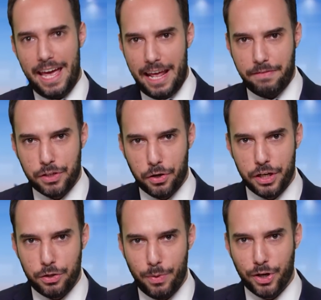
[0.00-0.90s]
and have it turn
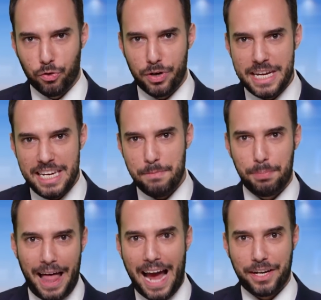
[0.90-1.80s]
into a green
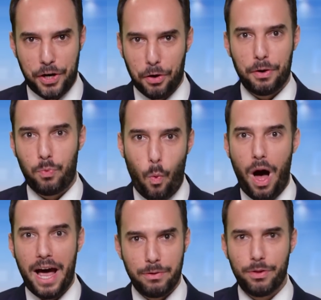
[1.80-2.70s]
blackcurrant
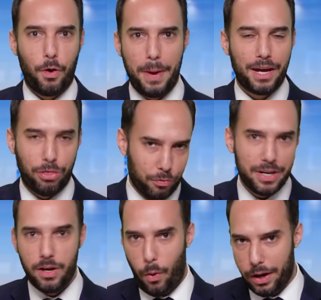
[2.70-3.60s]
wine with omega
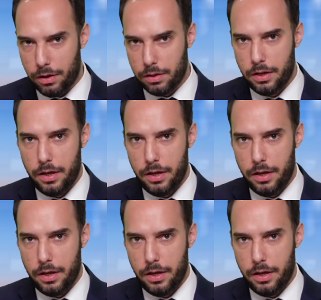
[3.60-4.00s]
three oil.